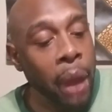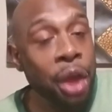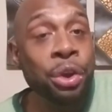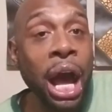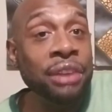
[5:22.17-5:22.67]

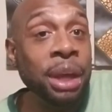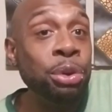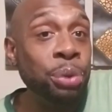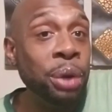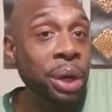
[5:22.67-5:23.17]
You guys, it
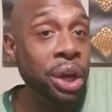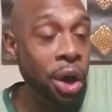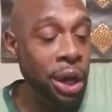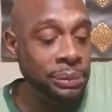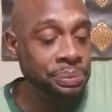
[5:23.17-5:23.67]
was really, really
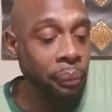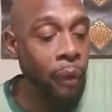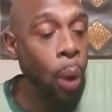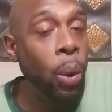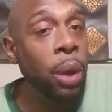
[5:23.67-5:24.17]
good.
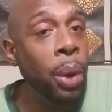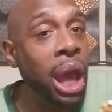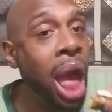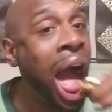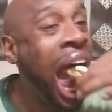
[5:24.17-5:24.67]
We went.